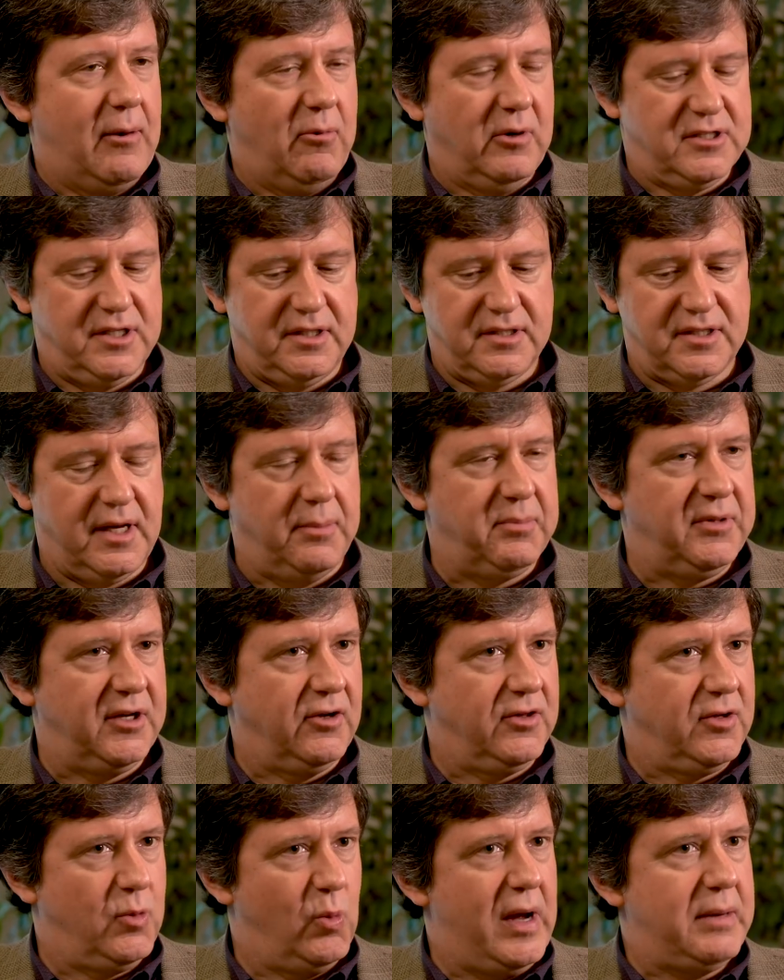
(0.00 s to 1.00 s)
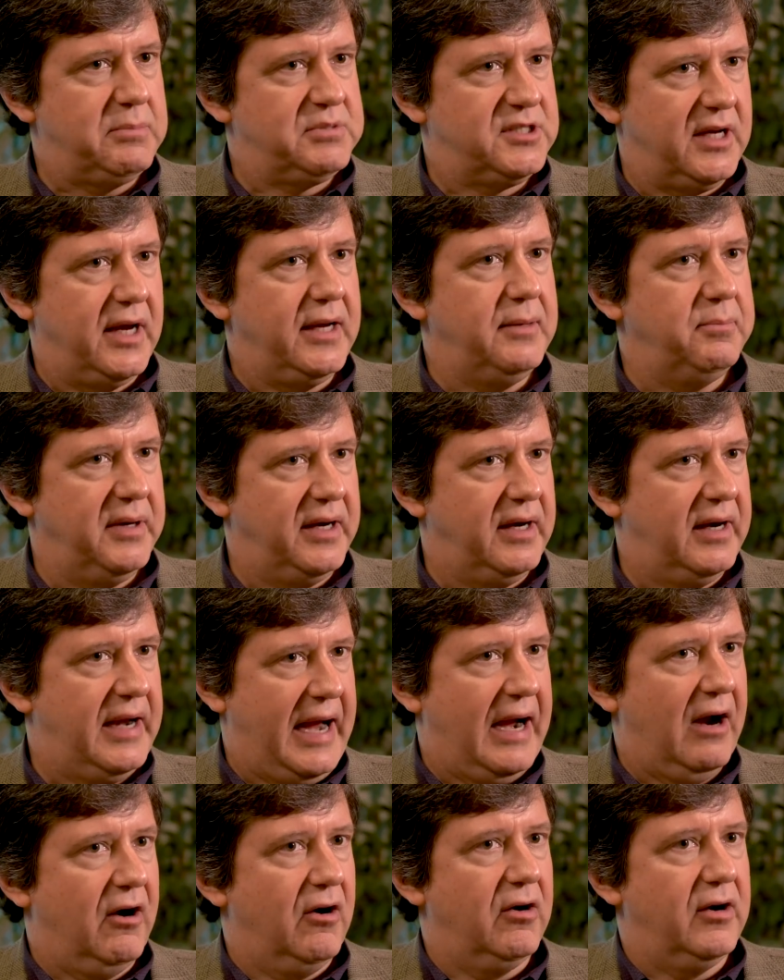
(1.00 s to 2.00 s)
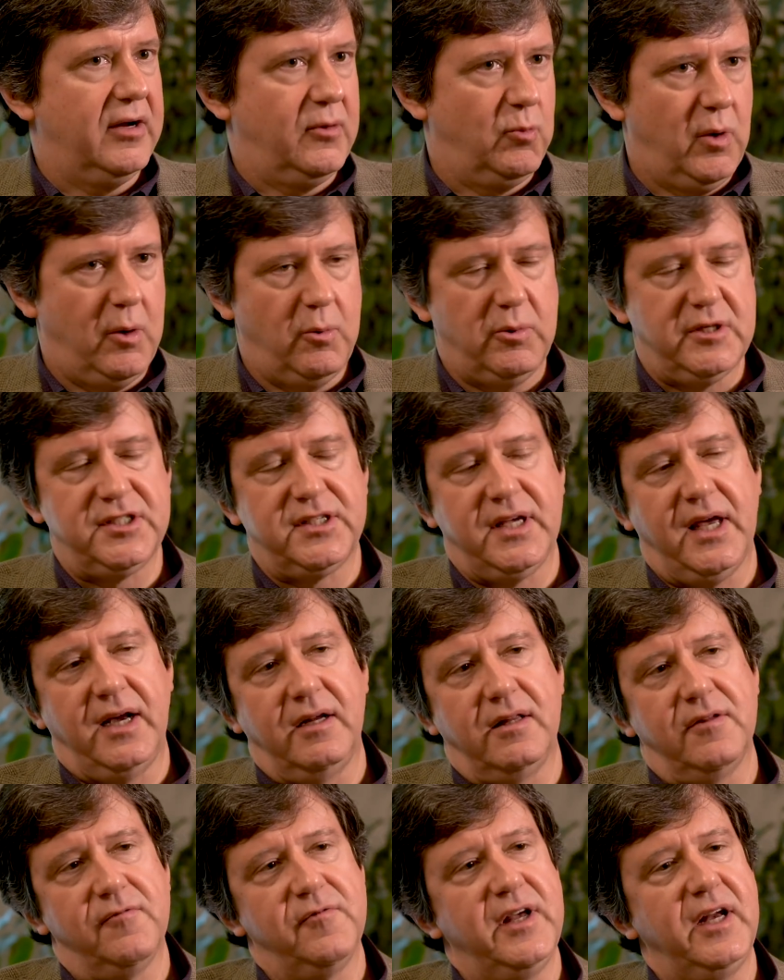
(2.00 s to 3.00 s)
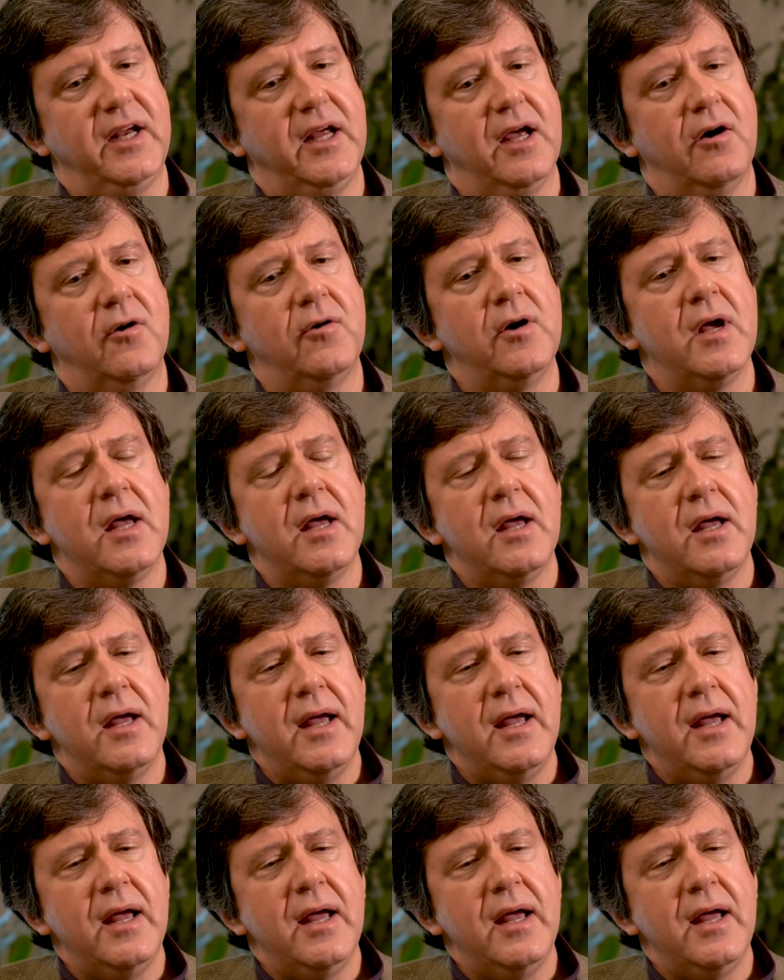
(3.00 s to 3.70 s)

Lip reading: That wasn't something on the website, but an error in what we said in the video.